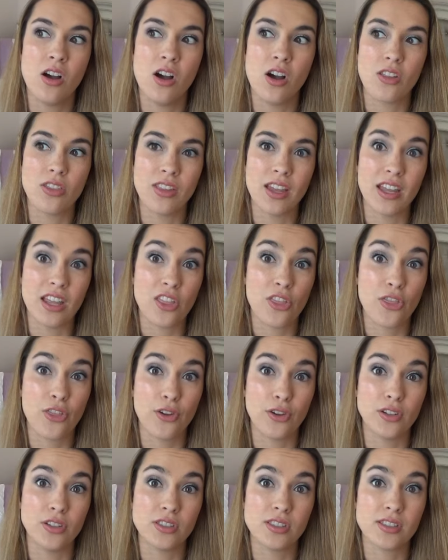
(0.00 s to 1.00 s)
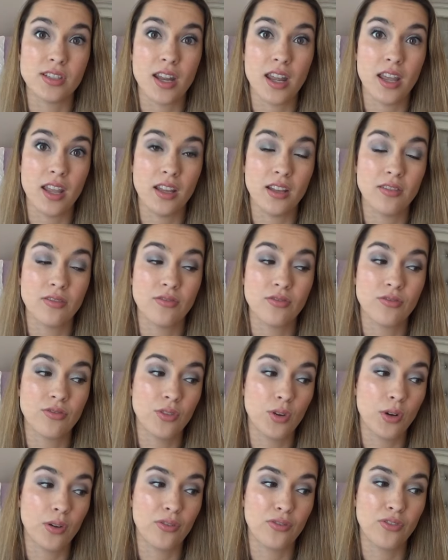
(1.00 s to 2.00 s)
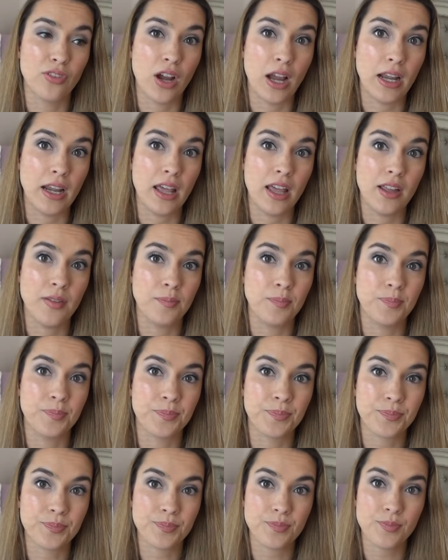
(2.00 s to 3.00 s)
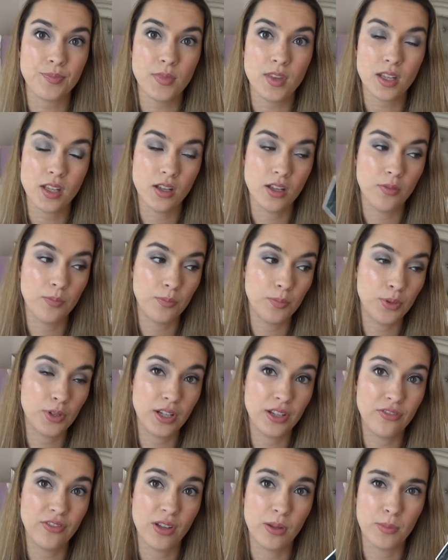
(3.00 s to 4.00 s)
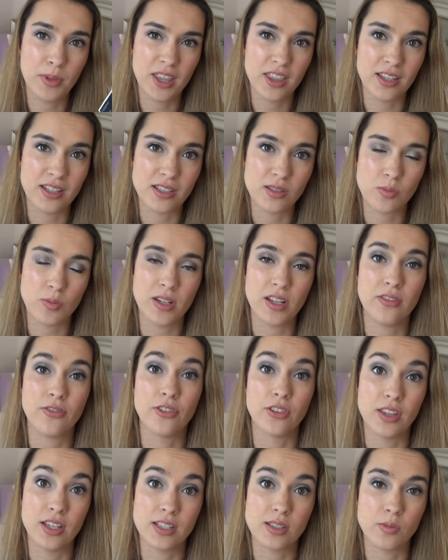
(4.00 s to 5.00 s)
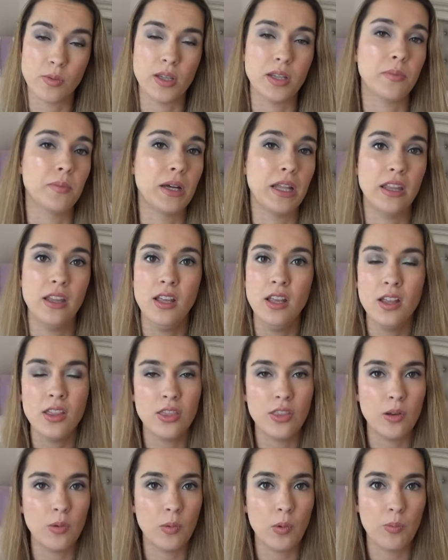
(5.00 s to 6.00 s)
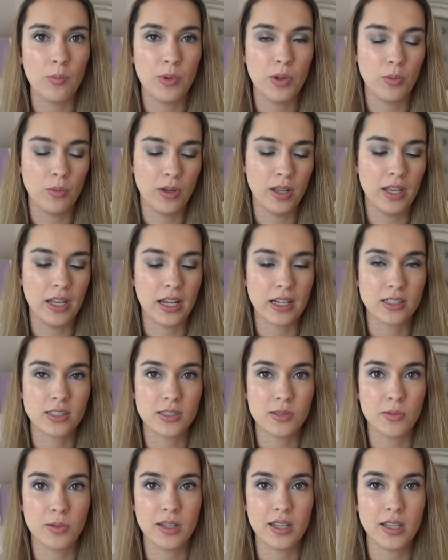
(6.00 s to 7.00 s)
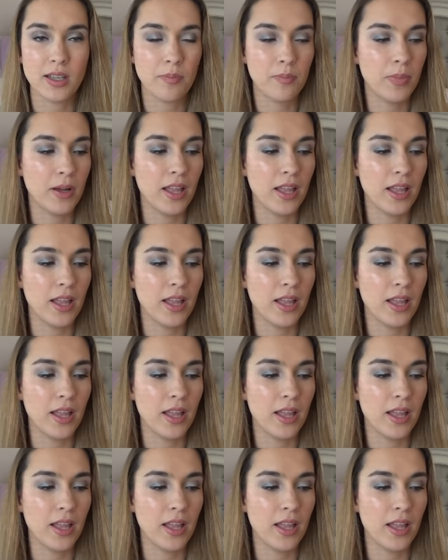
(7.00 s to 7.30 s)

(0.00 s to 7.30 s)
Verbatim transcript: on like Thursday or Friday pre-film it this week for this week, but there won't be one next week.